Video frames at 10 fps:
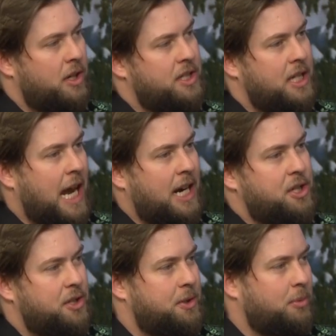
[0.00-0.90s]
into
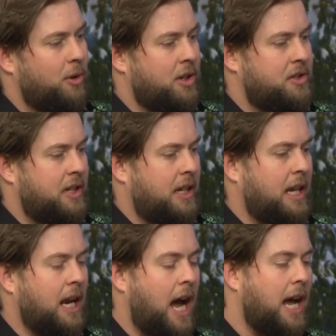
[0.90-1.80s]
action sports. And,
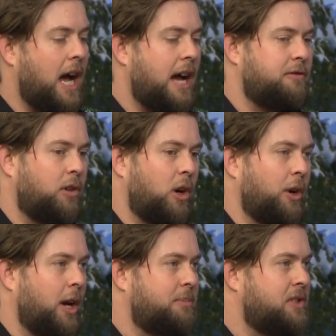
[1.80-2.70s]
and I, I've grown
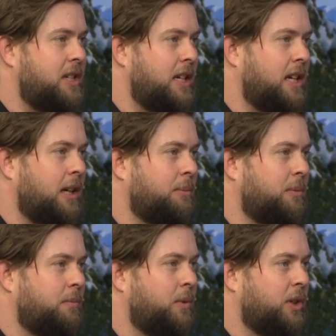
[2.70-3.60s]
up skiing.
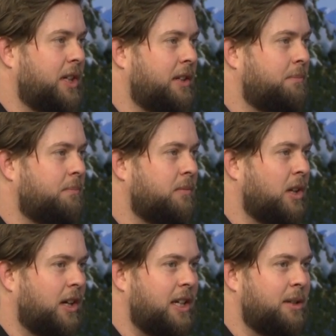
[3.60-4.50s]
I'm really
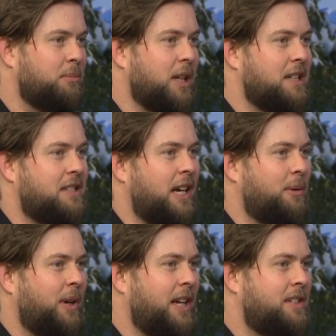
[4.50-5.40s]
lucky and blessed that
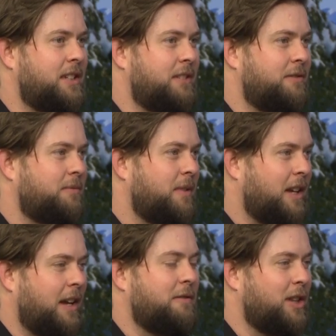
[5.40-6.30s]
way to
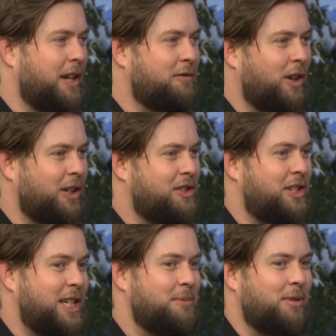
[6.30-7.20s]
I have a lifelong
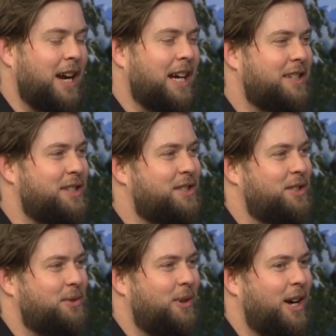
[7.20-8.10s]
ski practice
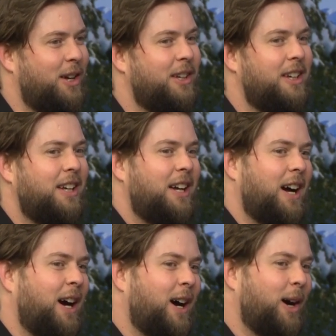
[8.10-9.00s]
as well.
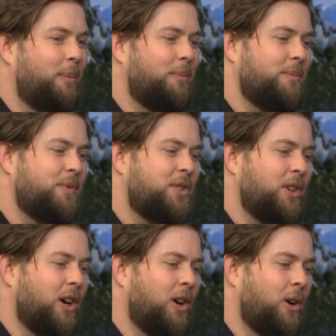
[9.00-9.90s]
Um,
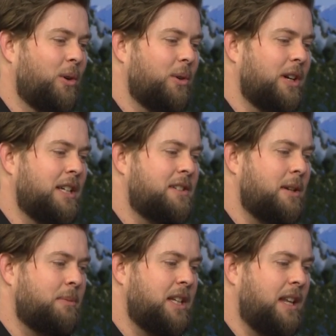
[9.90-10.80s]
so it's
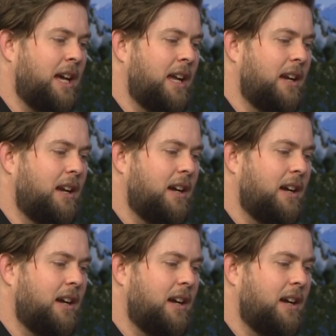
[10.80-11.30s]
something that